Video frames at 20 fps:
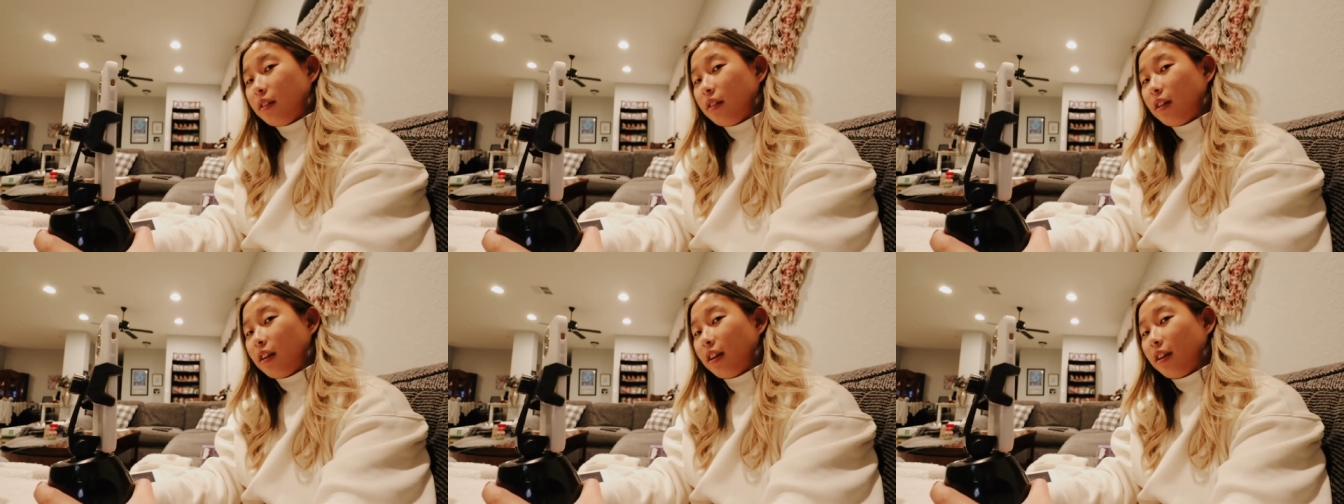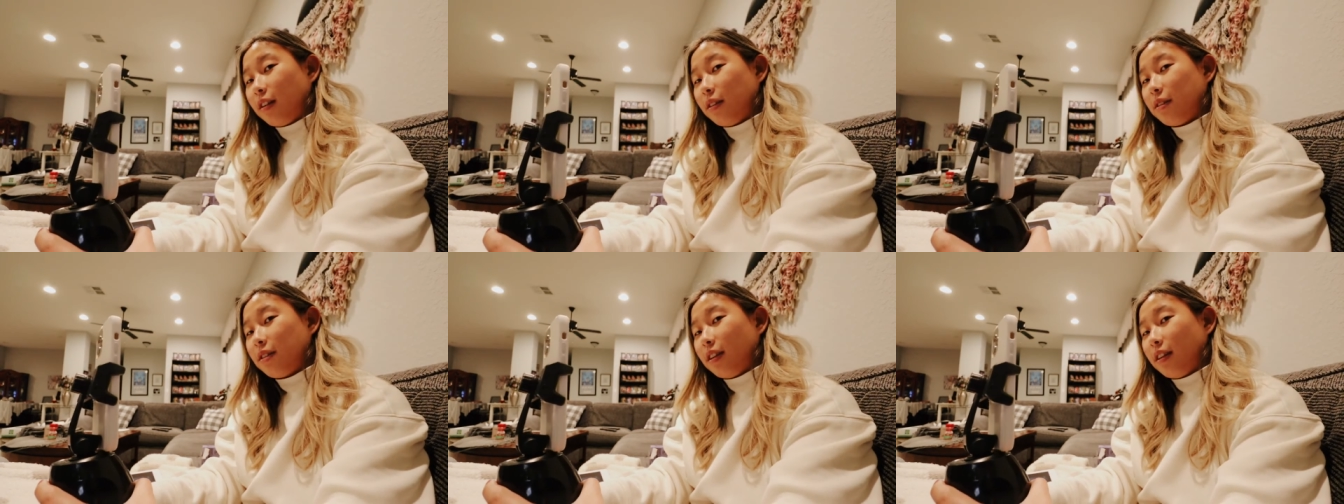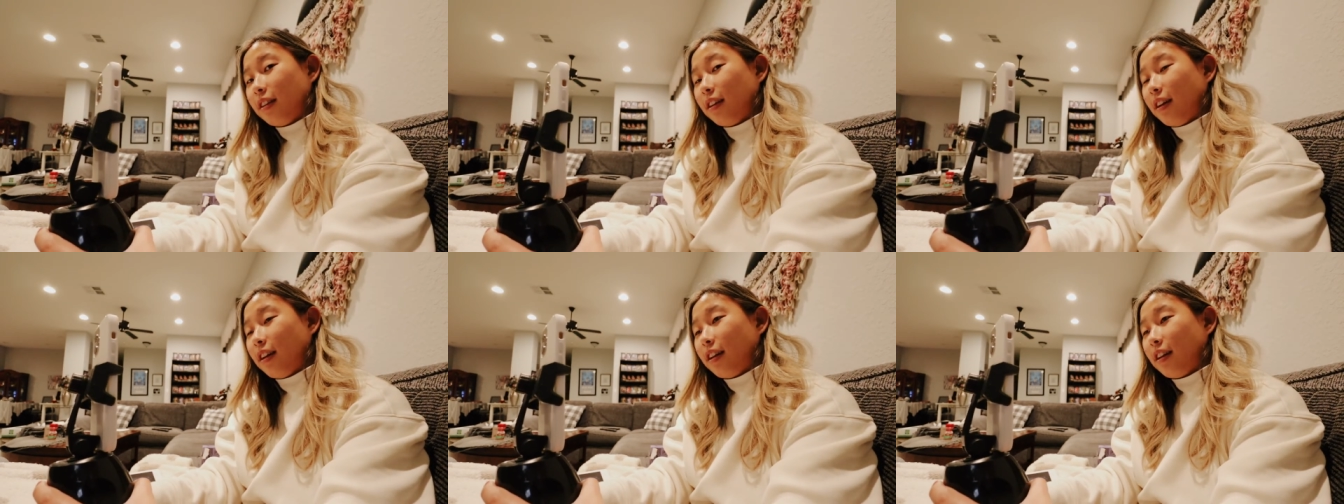Can you see
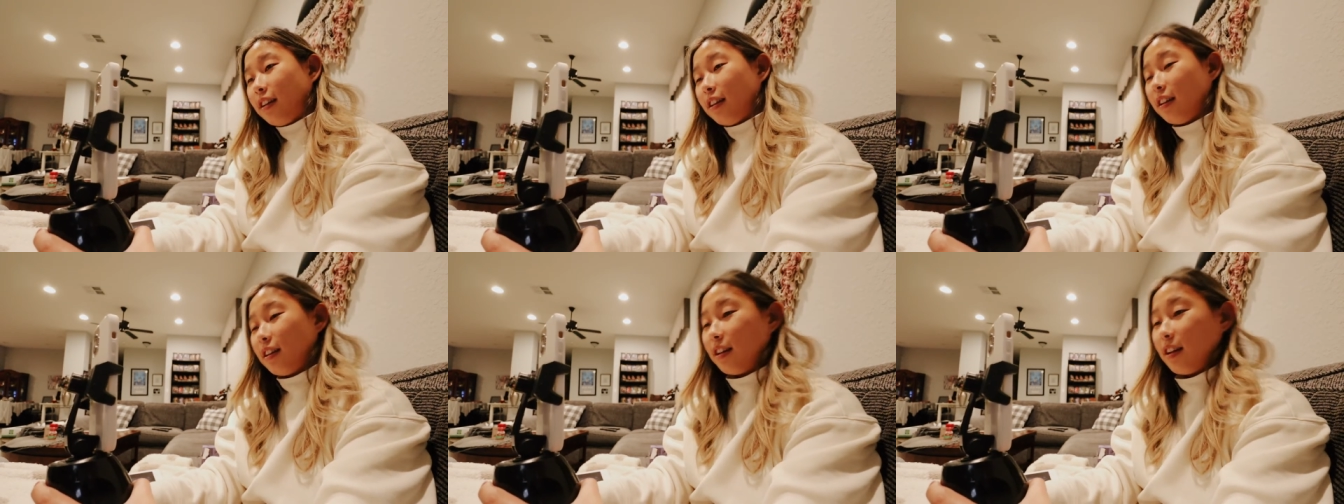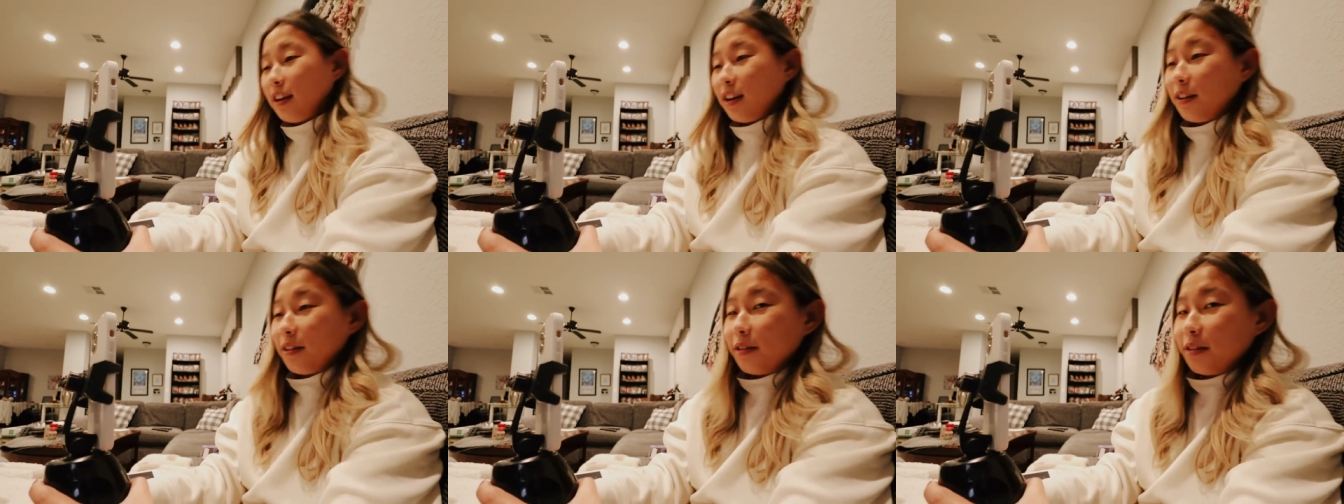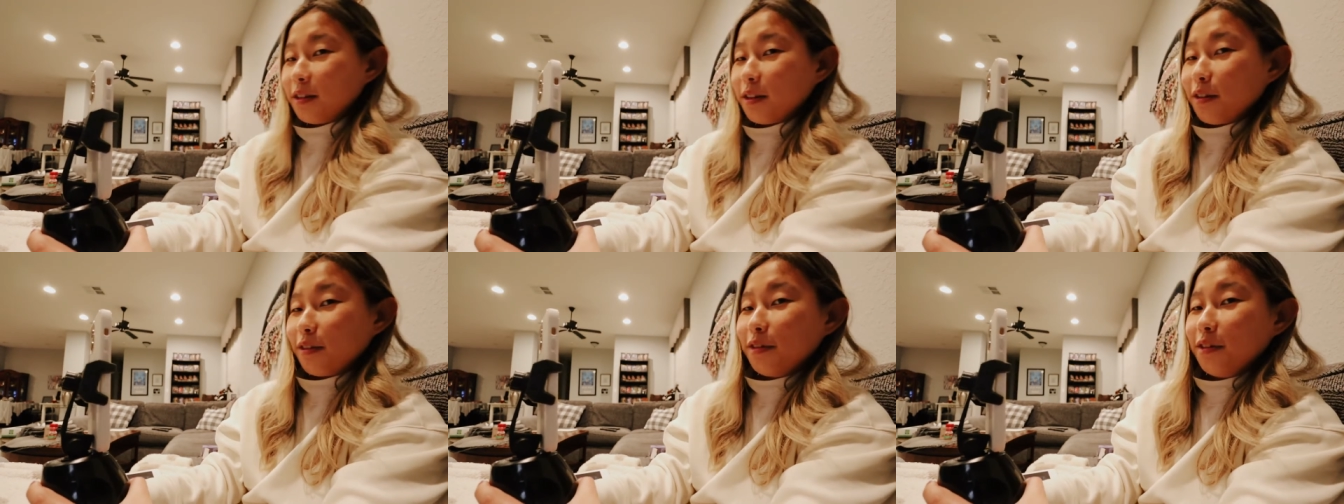that? I don't
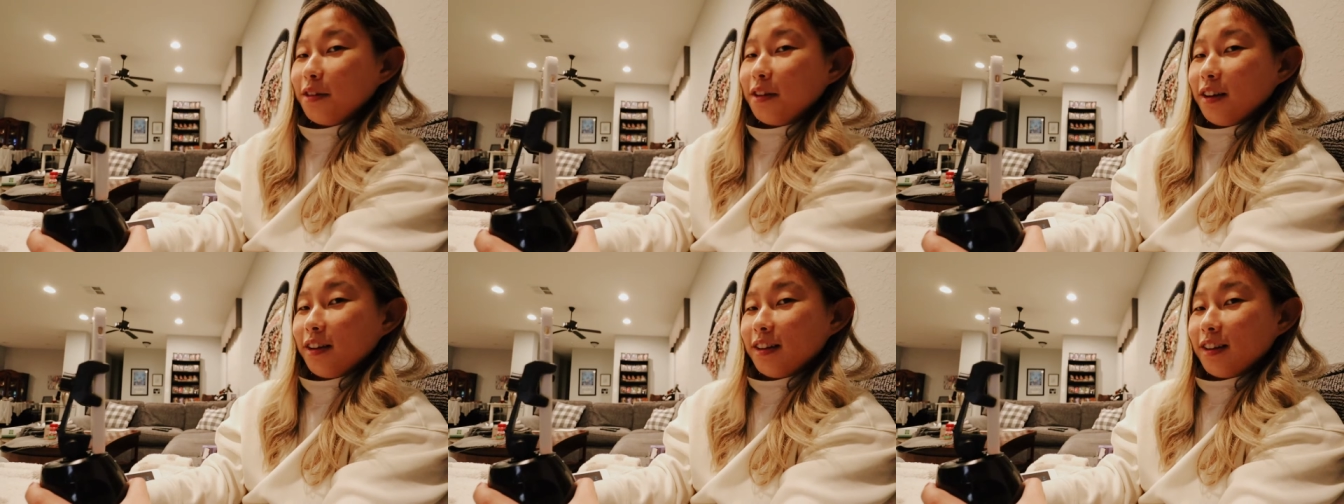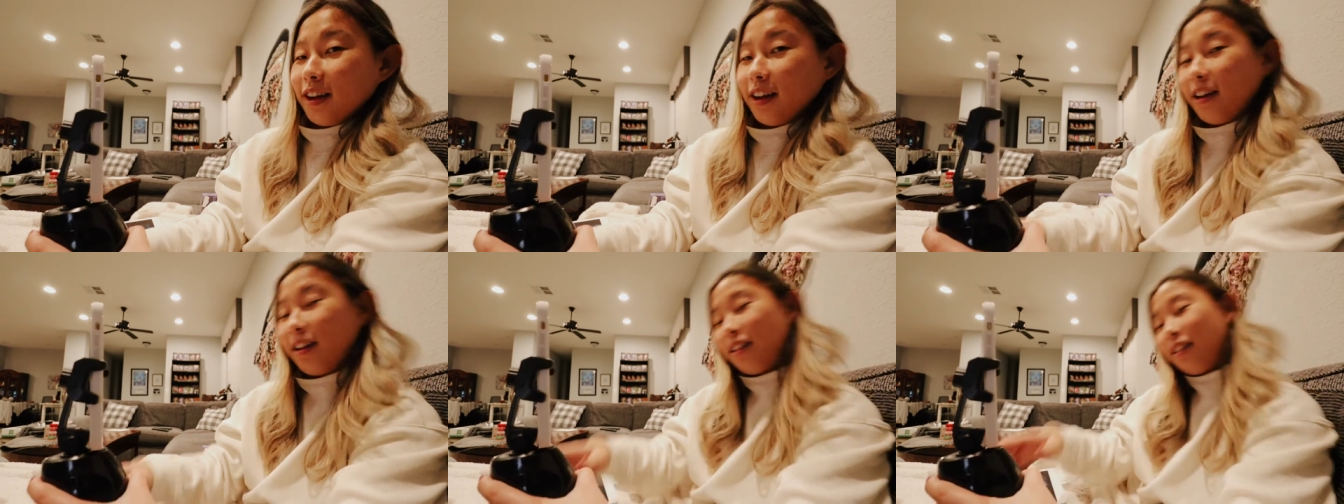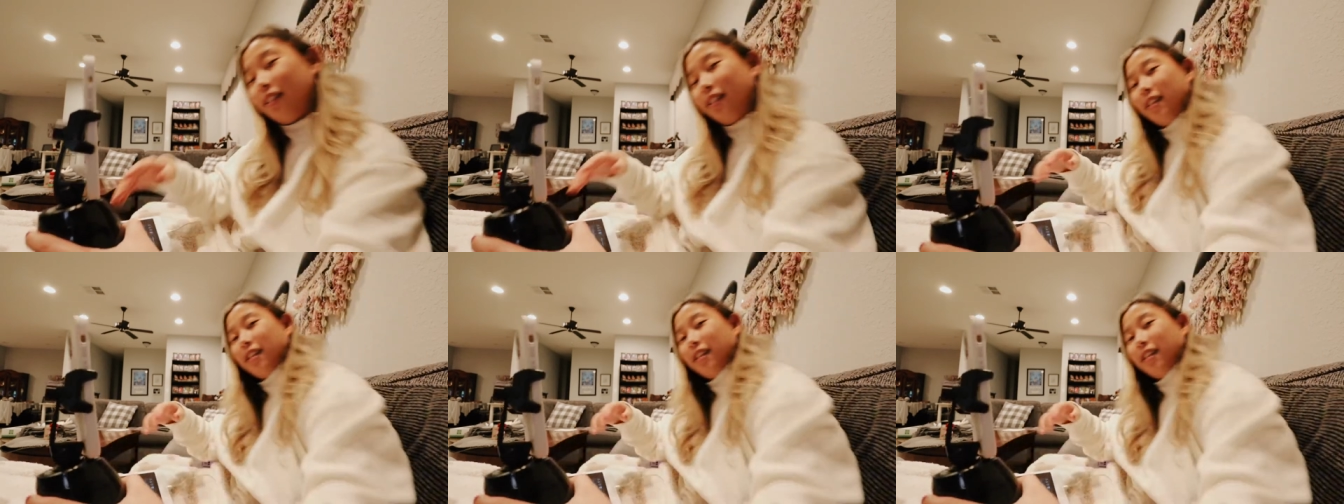know if you can tell.